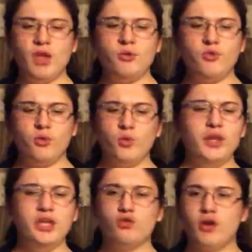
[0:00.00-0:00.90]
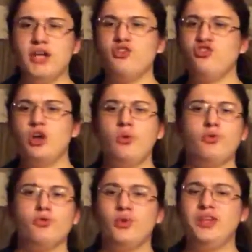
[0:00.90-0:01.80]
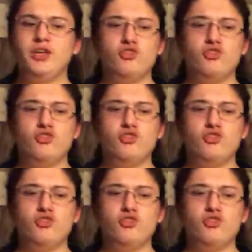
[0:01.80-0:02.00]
It was a really great show. It was a really